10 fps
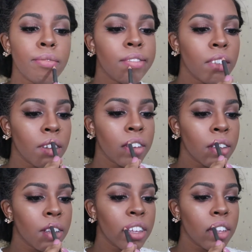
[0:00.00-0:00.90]
and just
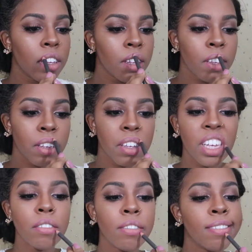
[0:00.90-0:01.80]
outlining out my
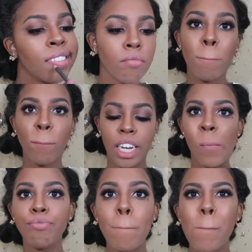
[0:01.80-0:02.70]
lips.
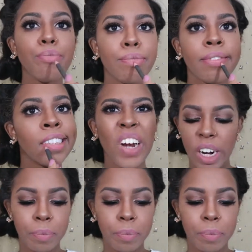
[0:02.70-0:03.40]
And then I'm